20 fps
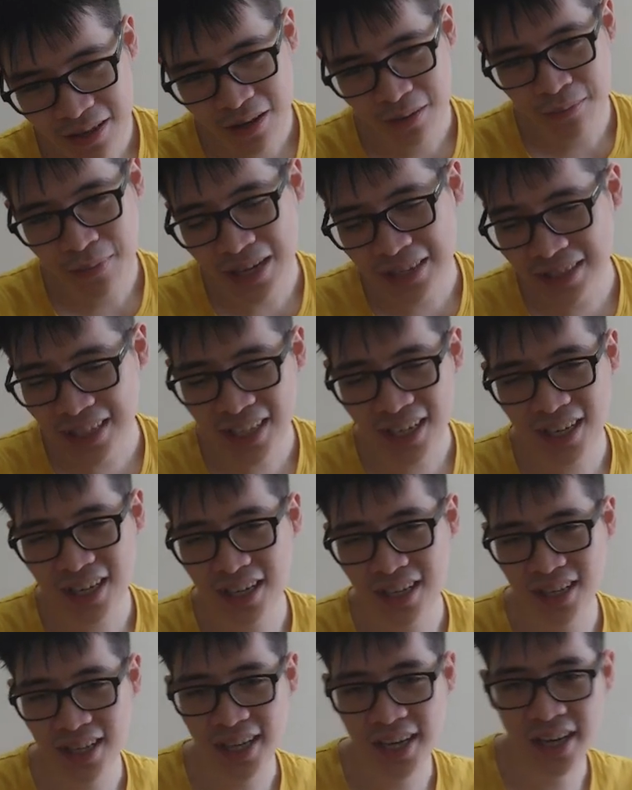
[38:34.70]
know,
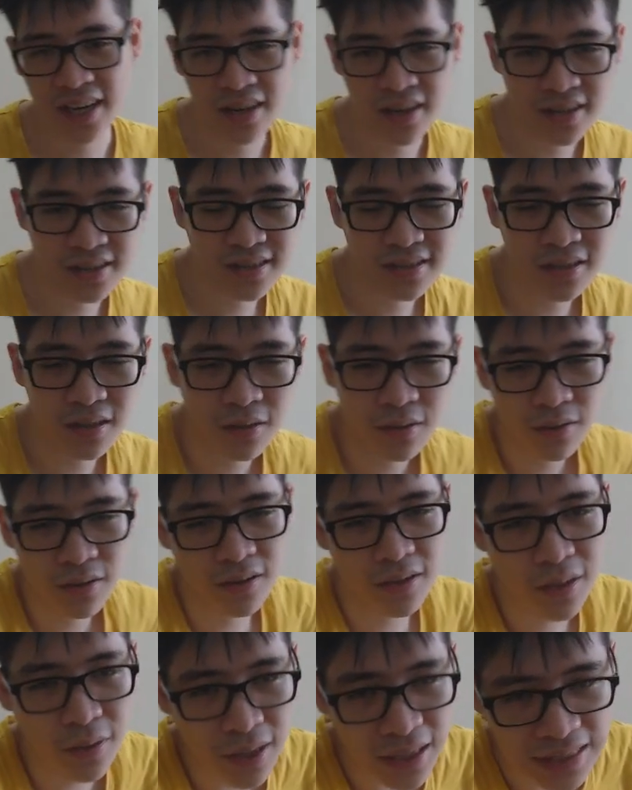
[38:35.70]
basically here, so
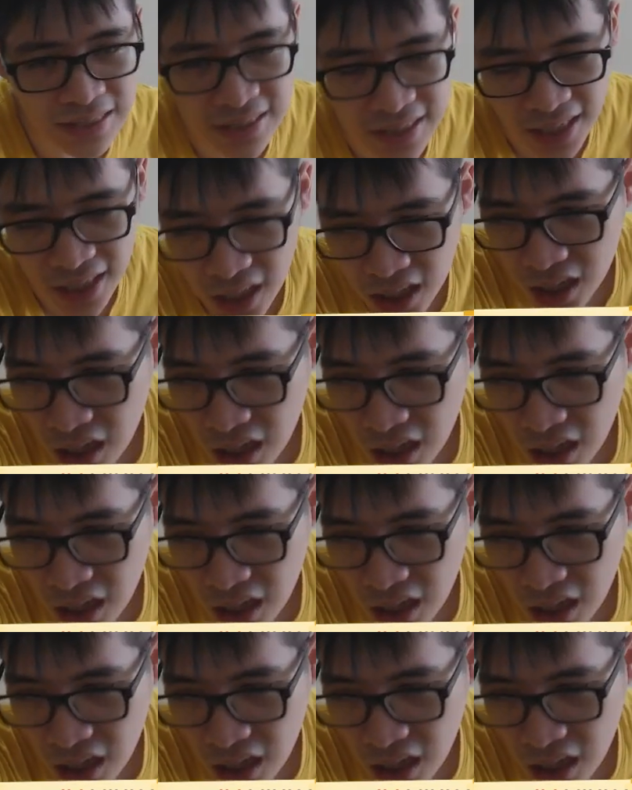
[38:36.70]
you can see